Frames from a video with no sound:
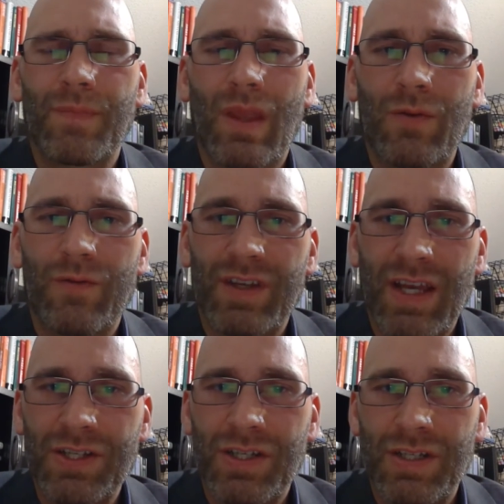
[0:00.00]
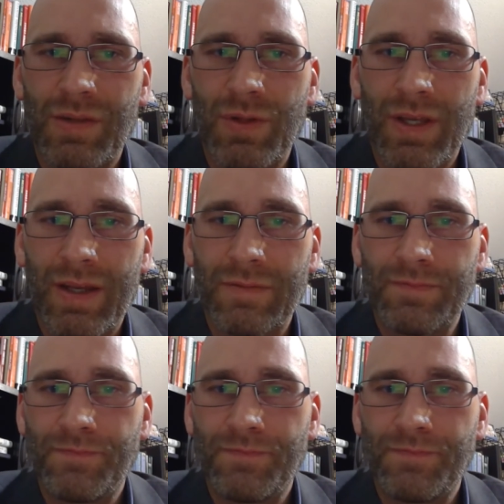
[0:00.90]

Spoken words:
we've attached it to the plan.